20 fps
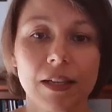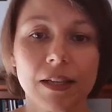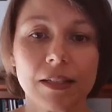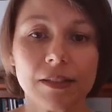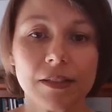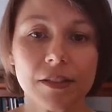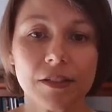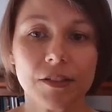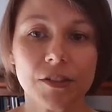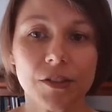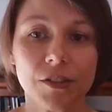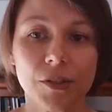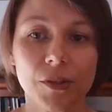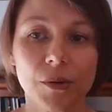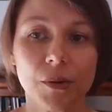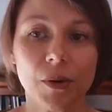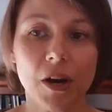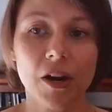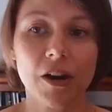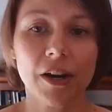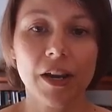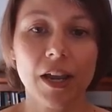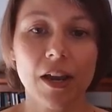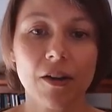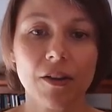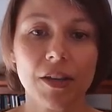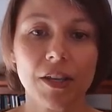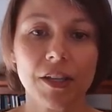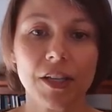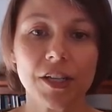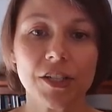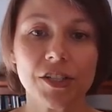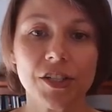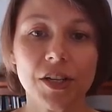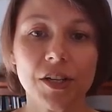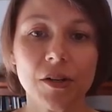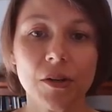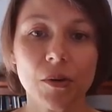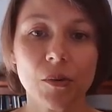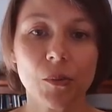Let's do our
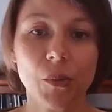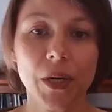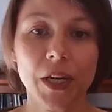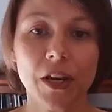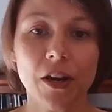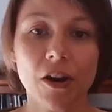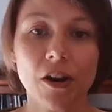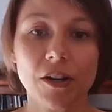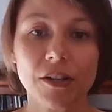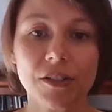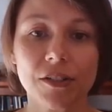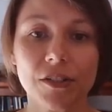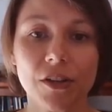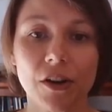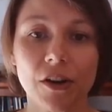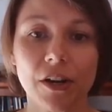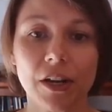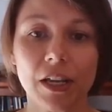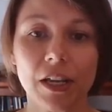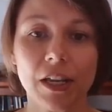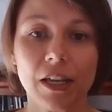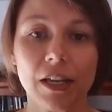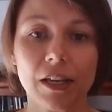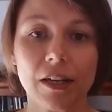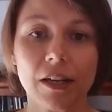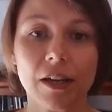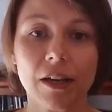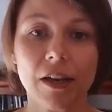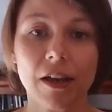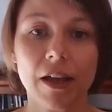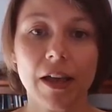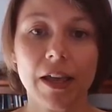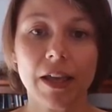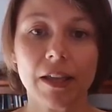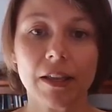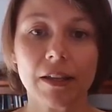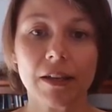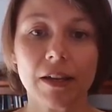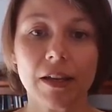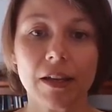calculation. We are starting
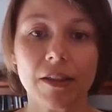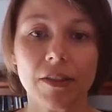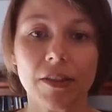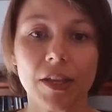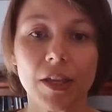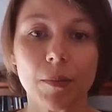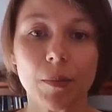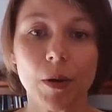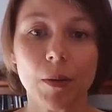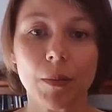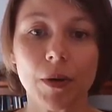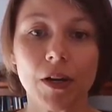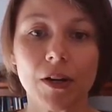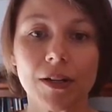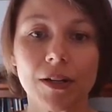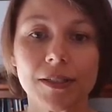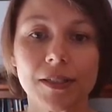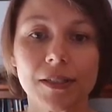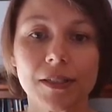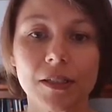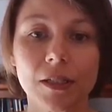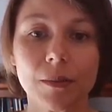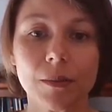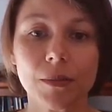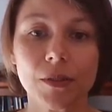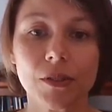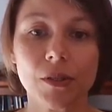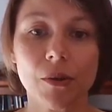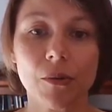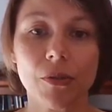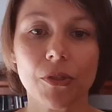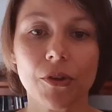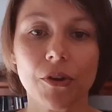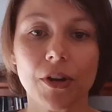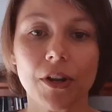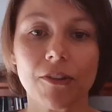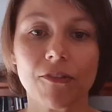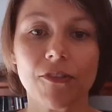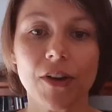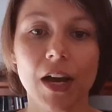in the pulmonary system, so
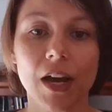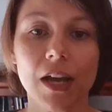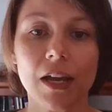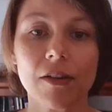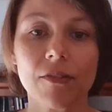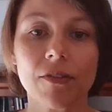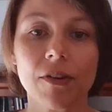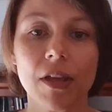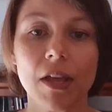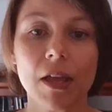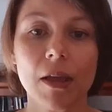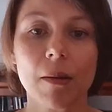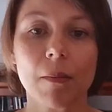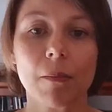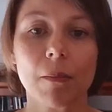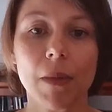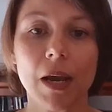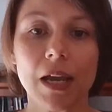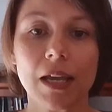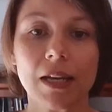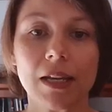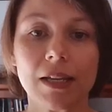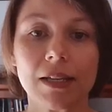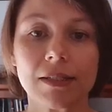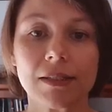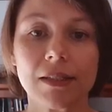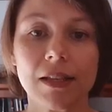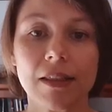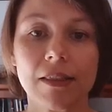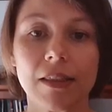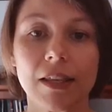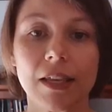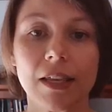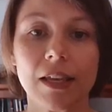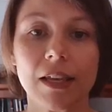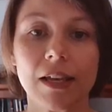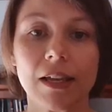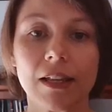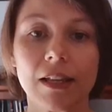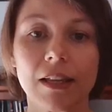35 minus
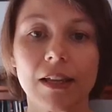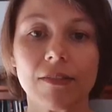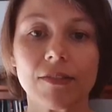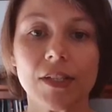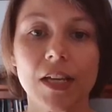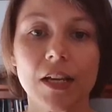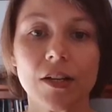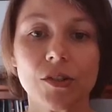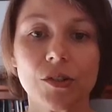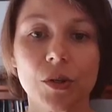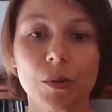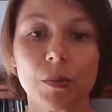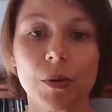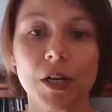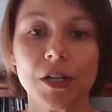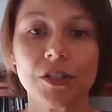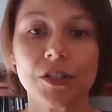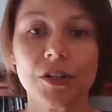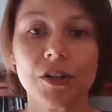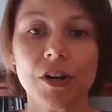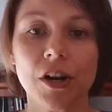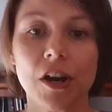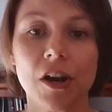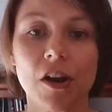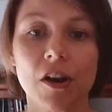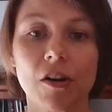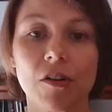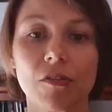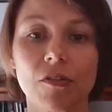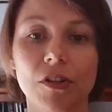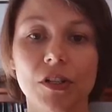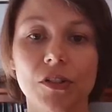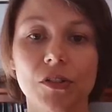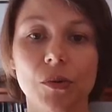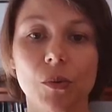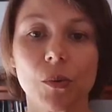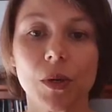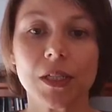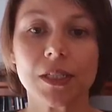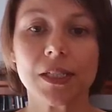the left atrial pressure of
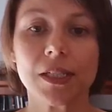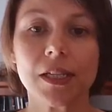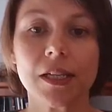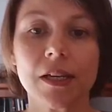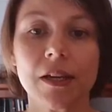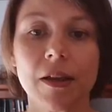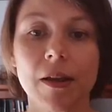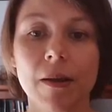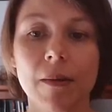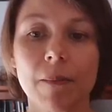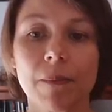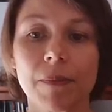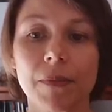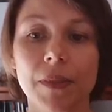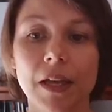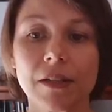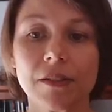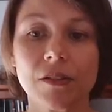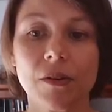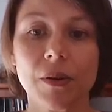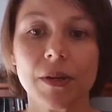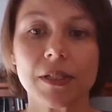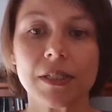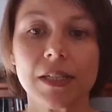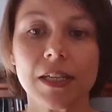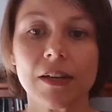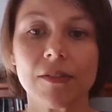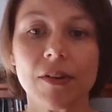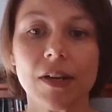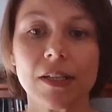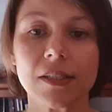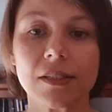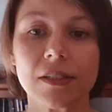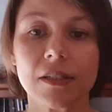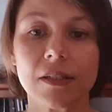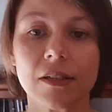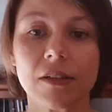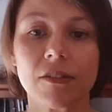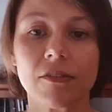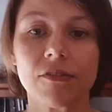20. That's going to give us
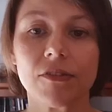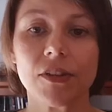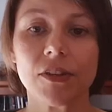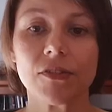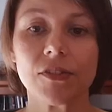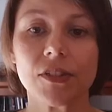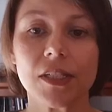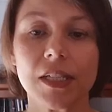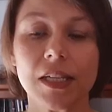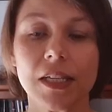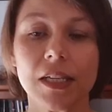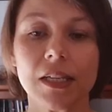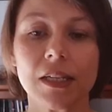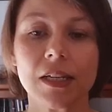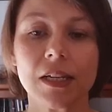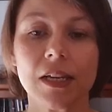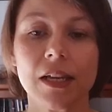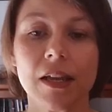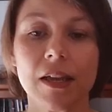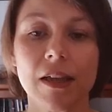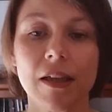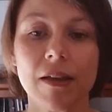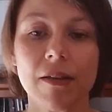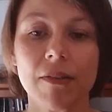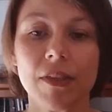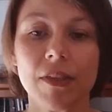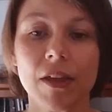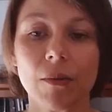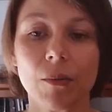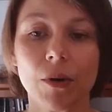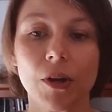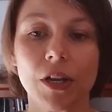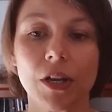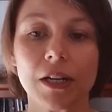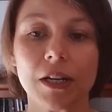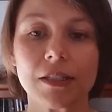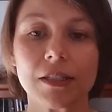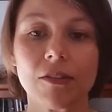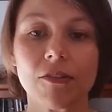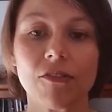15. Then we're going
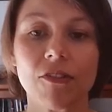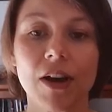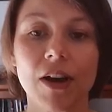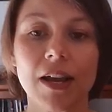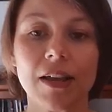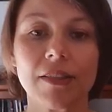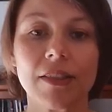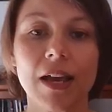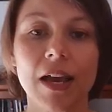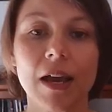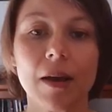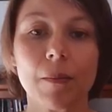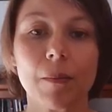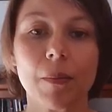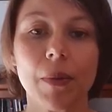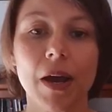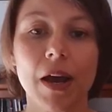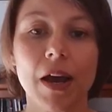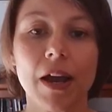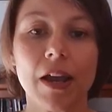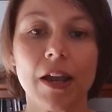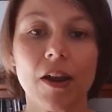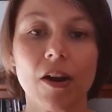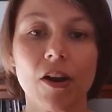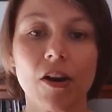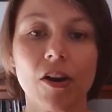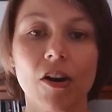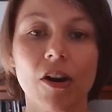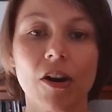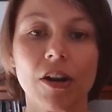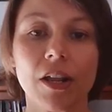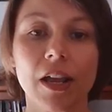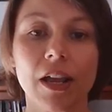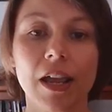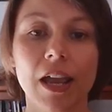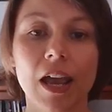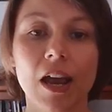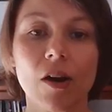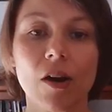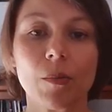to divide that by our cardiac
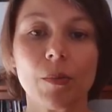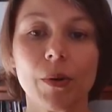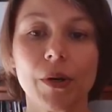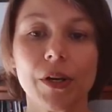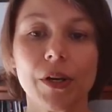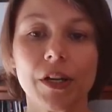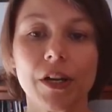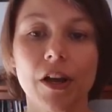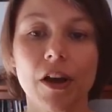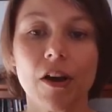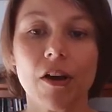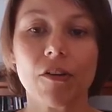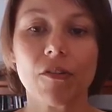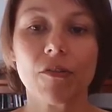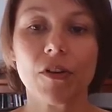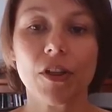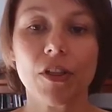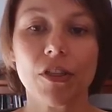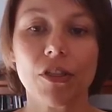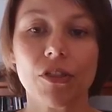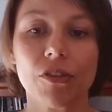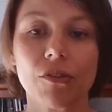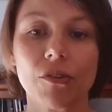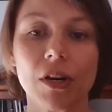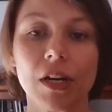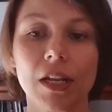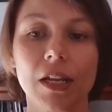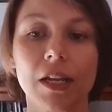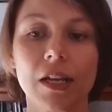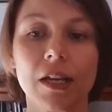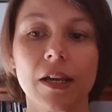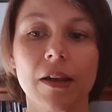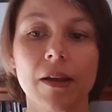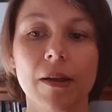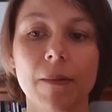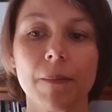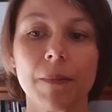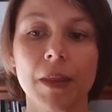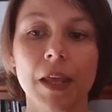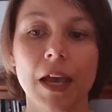output of 3.
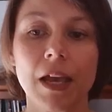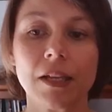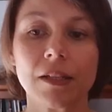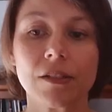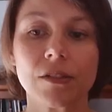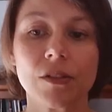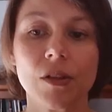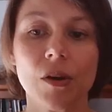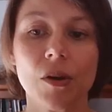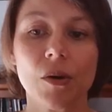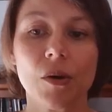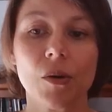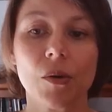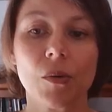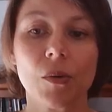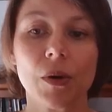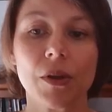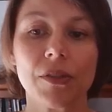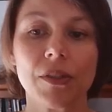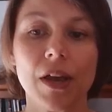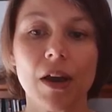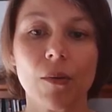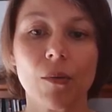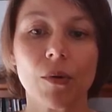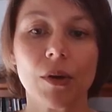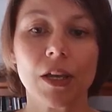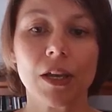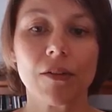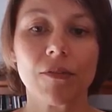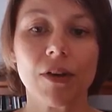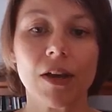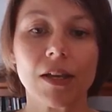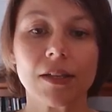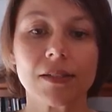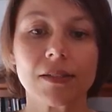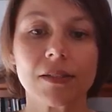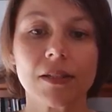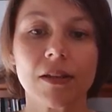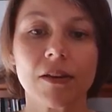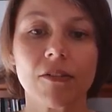And so that will give
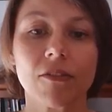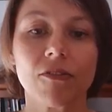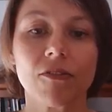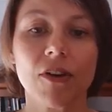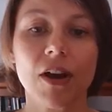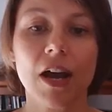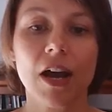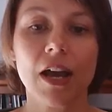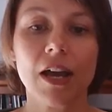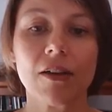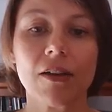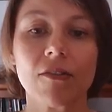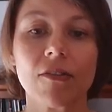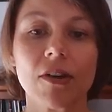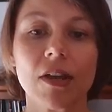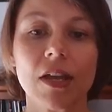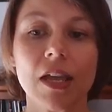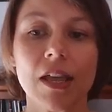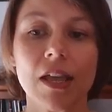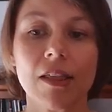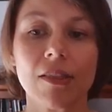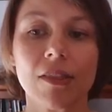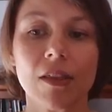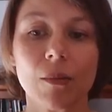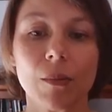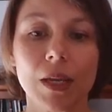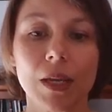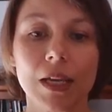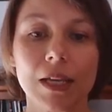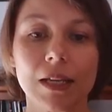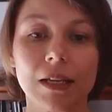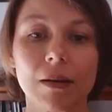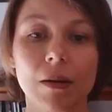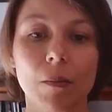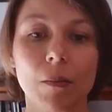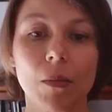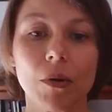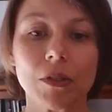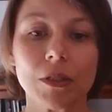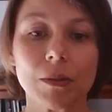us 5. Then we can
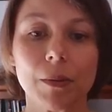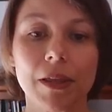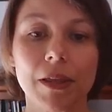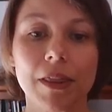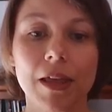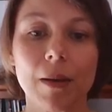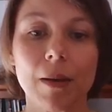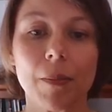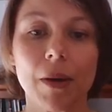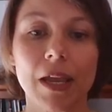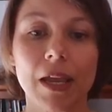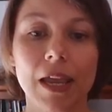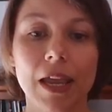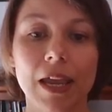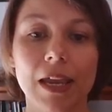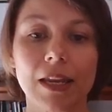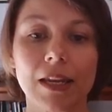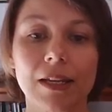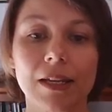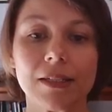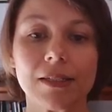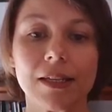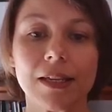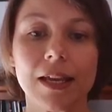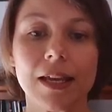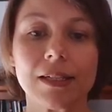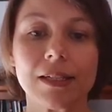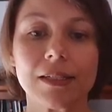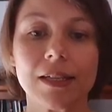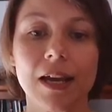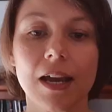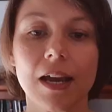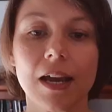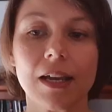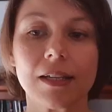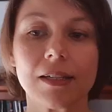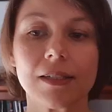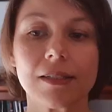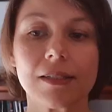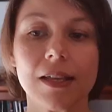multiply that by 80 to get
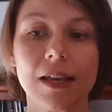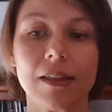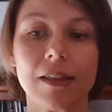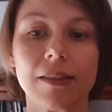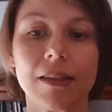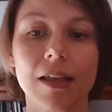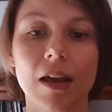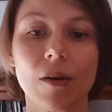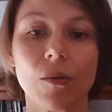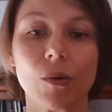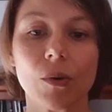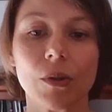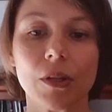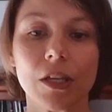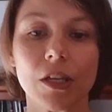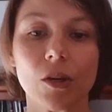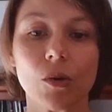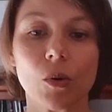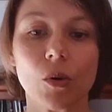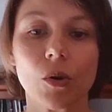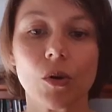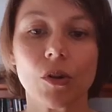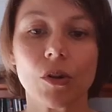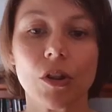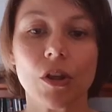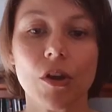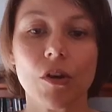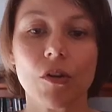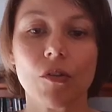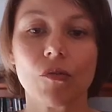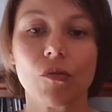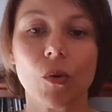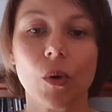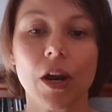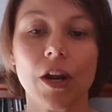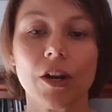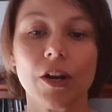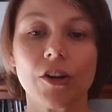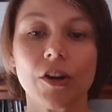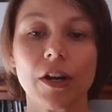dynes, and that will equal
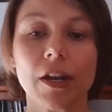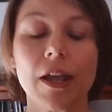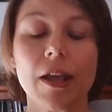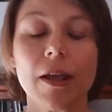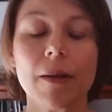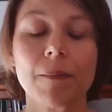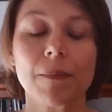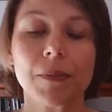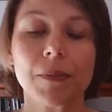400.